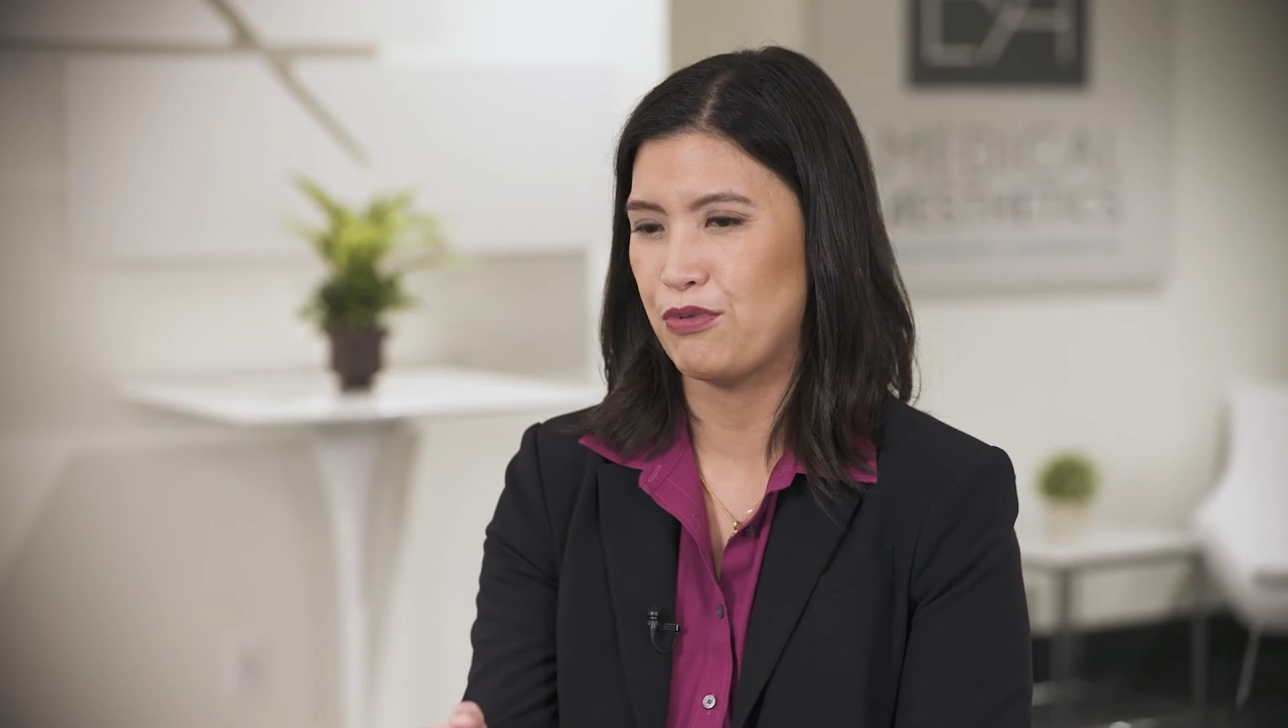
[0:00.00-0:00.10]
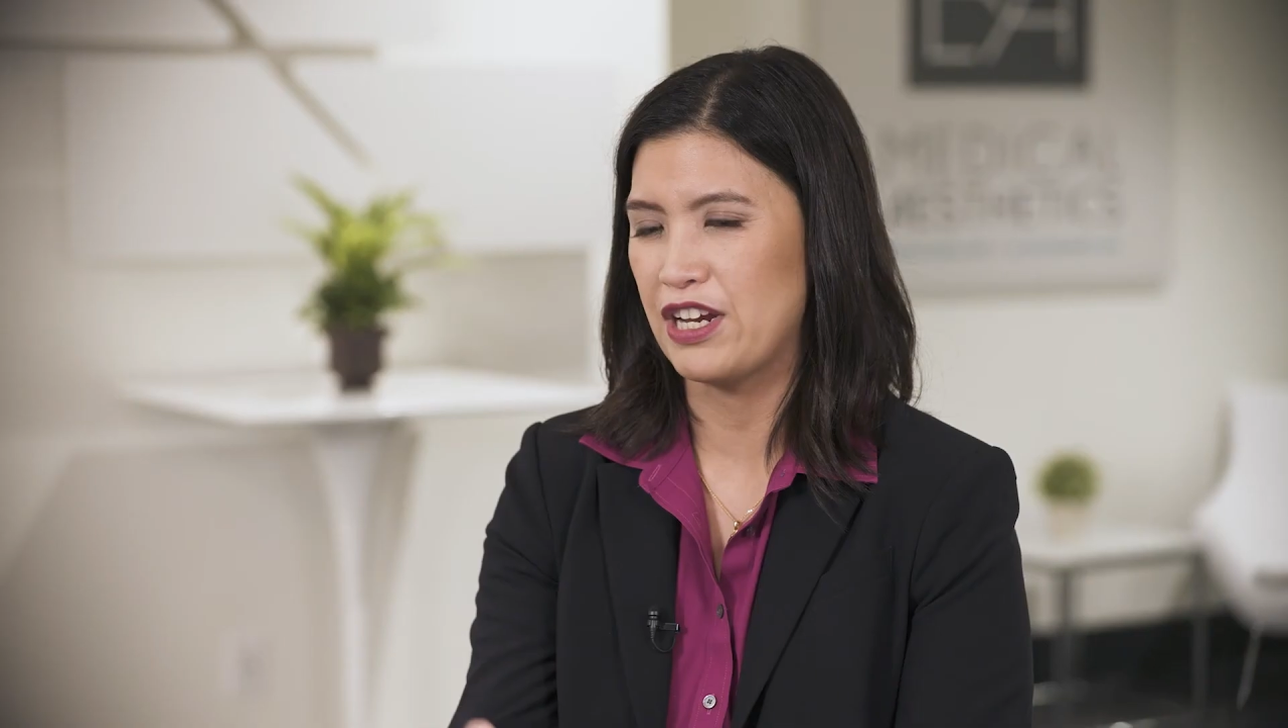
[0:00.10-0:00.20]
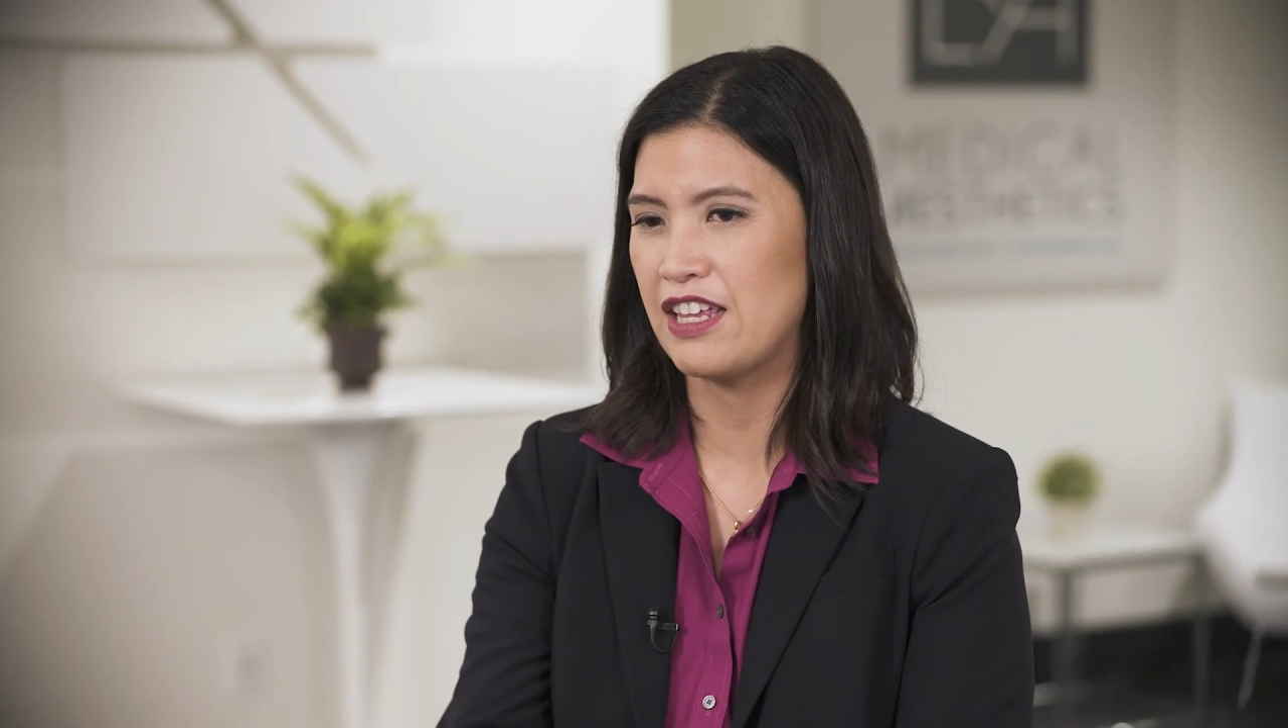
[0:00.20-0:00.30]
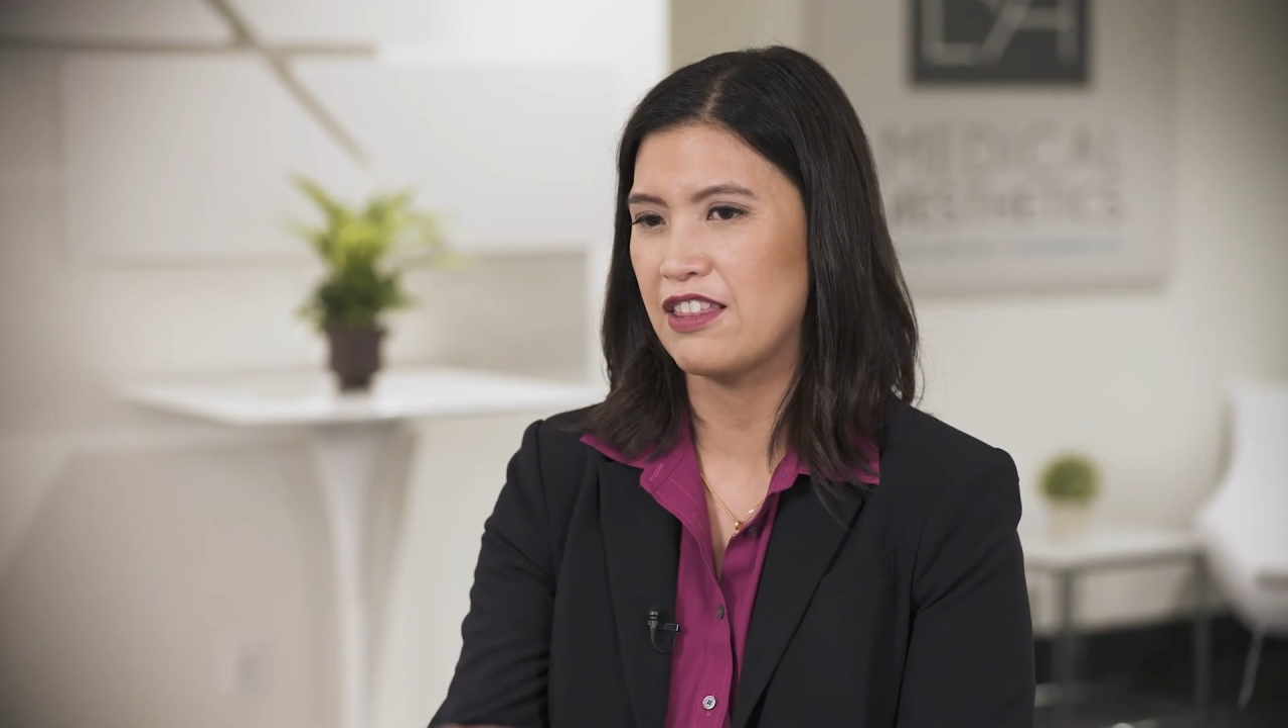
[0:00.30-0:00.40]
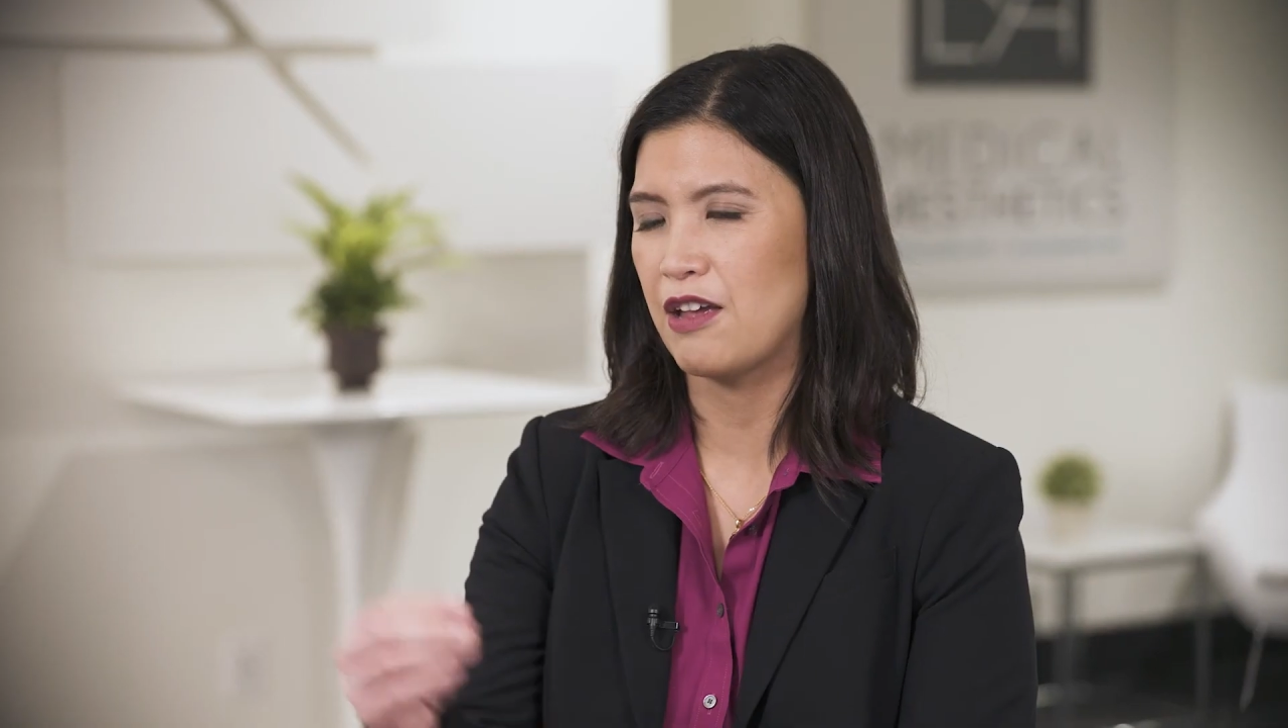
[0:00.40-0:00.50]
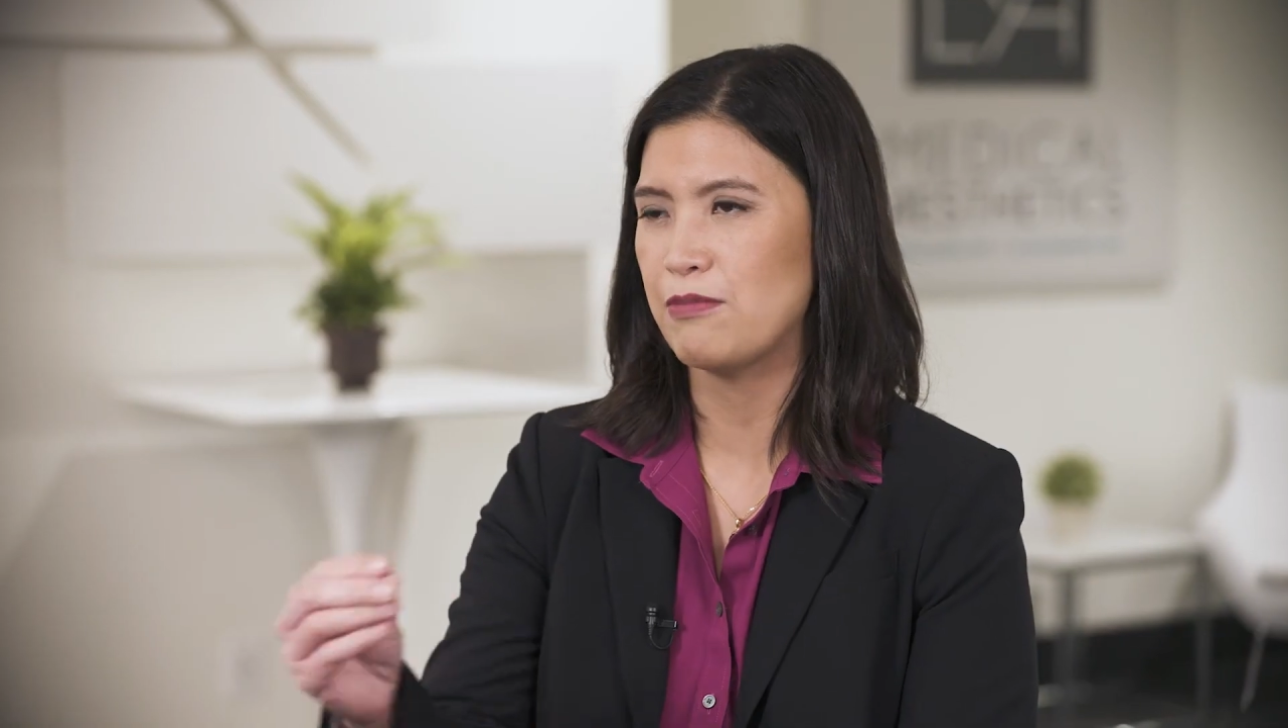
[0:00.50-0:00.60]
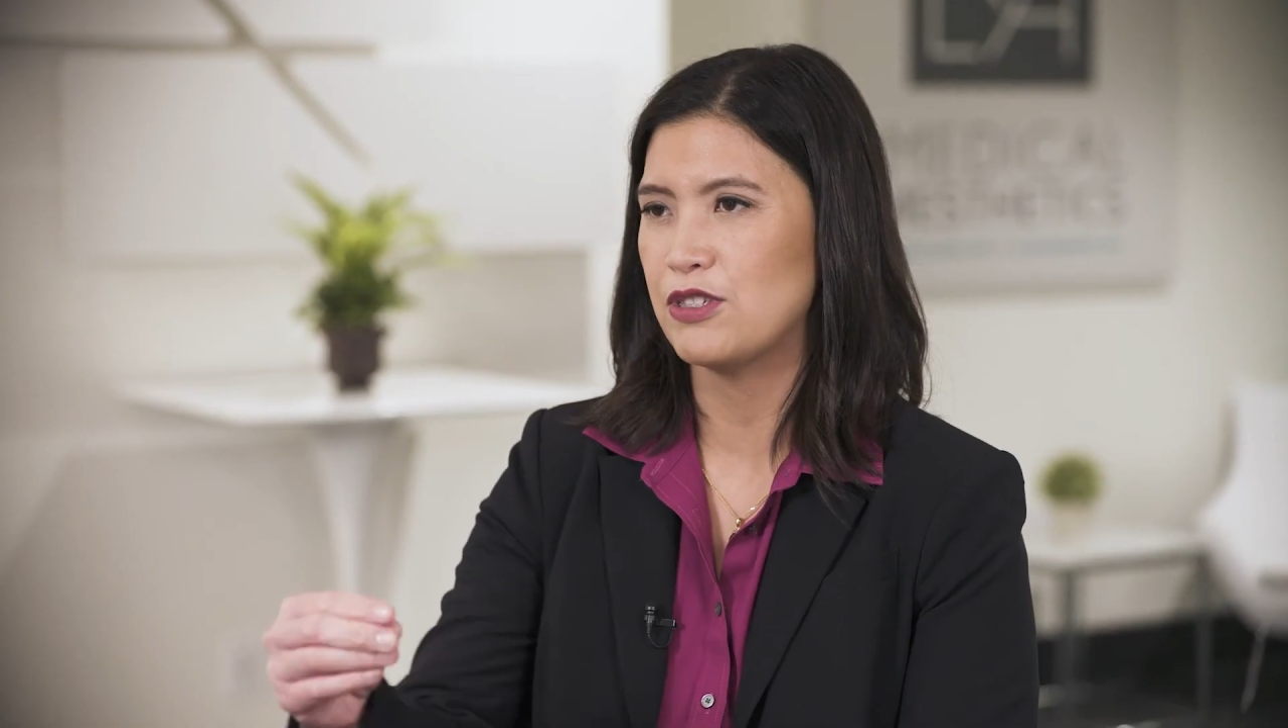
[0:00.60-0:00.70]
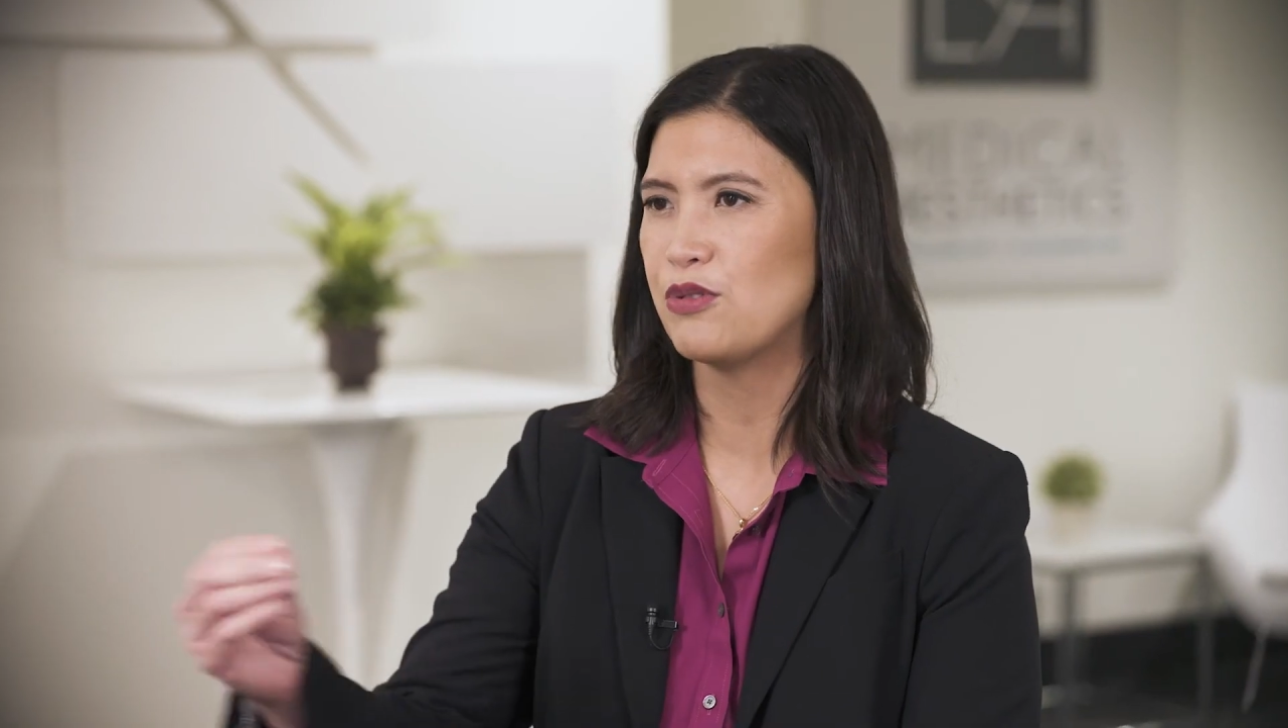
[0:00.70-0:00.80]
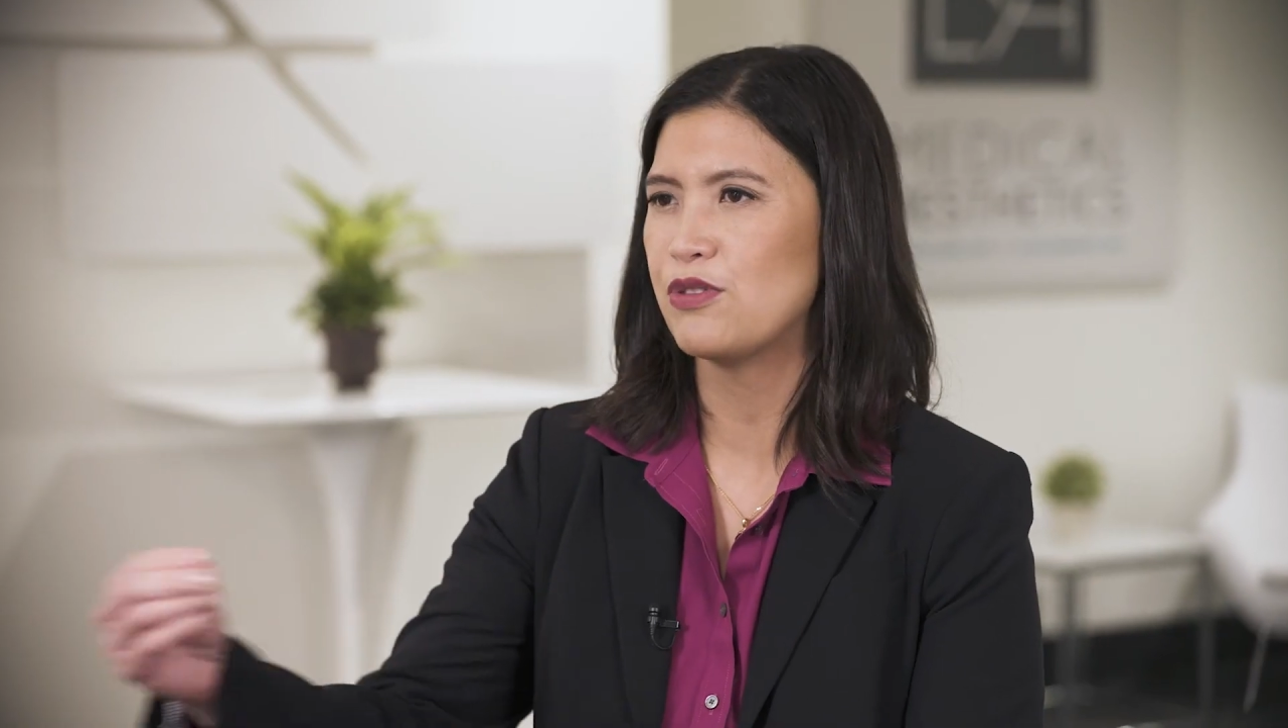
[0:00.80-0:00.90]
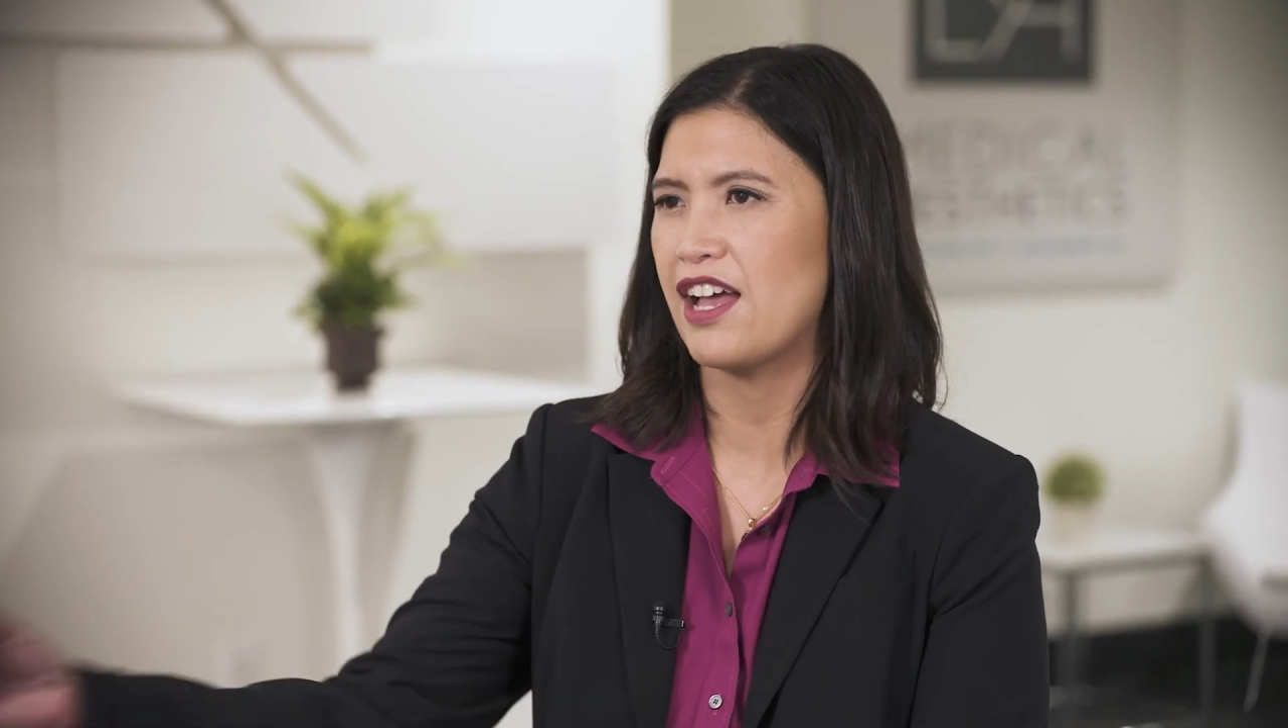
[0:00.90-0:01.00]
bringing them to